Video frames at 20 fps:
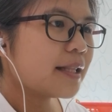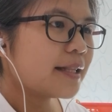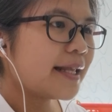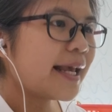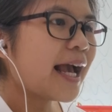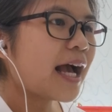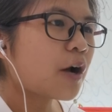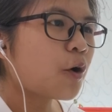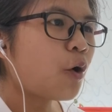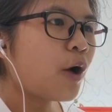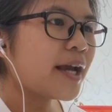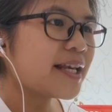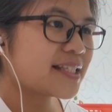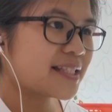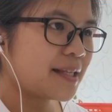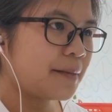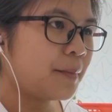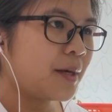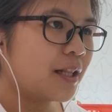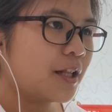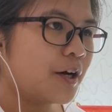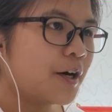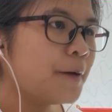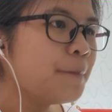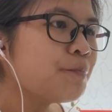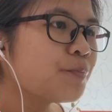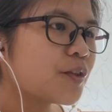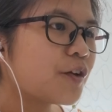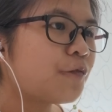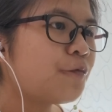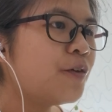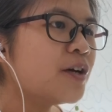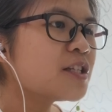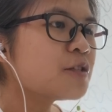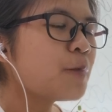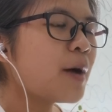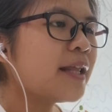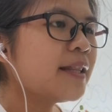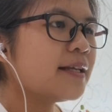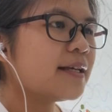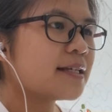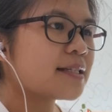They are quite similar. The first one